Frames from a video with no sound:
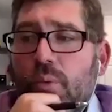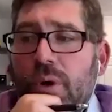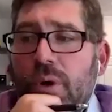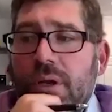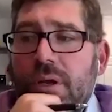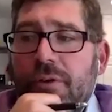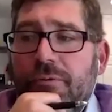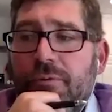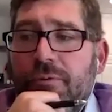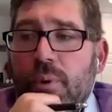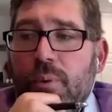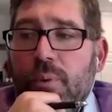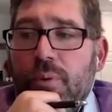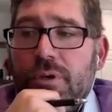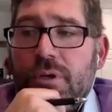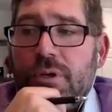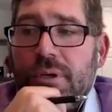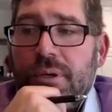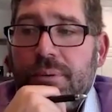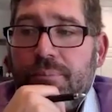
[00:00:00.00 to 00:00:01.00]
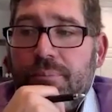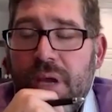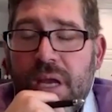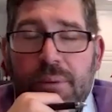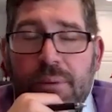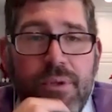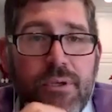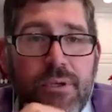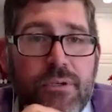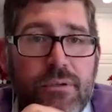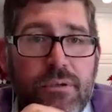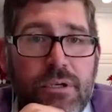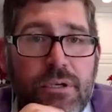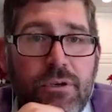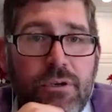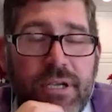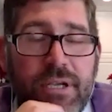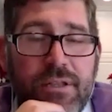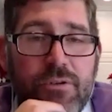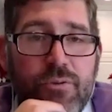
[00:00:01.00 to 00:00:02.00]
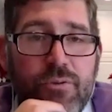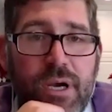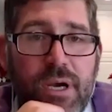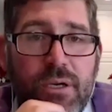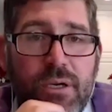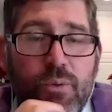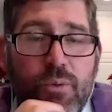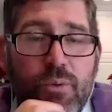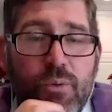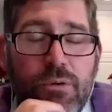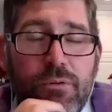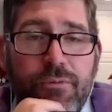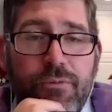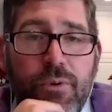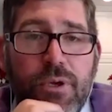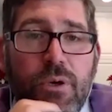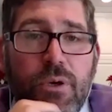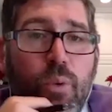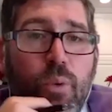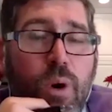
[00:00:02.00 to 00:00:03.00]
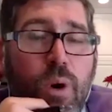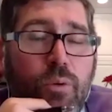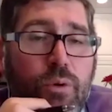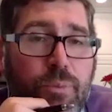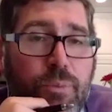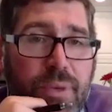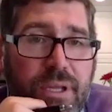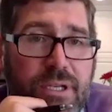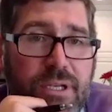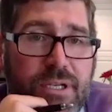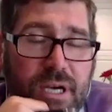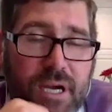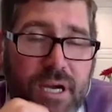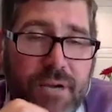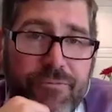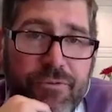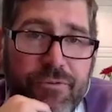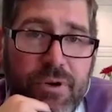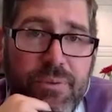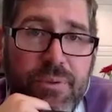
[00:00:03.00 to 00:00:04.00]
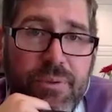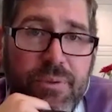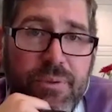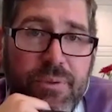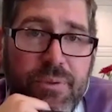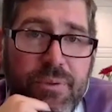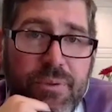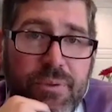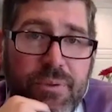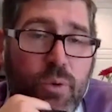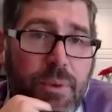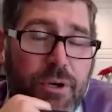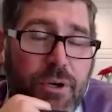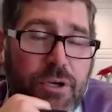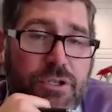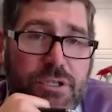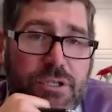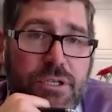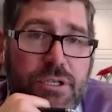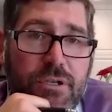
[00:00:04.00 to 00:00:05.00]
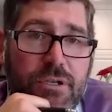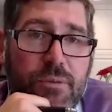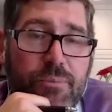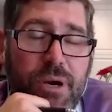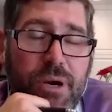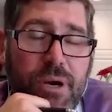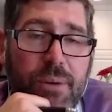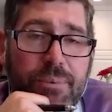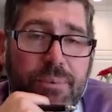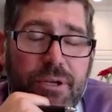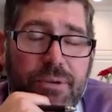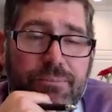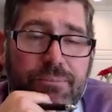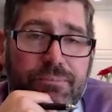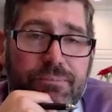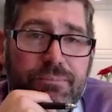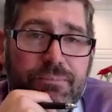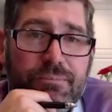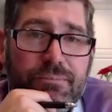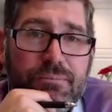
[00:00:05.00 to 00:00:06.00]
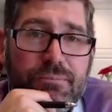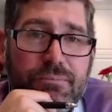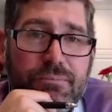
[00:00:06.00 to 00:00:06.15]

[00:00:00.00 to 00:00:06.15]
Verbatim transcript: when if we were to be able to you know get this rock and roll for you, what would be the time frame that you'd want to be purchasing another property?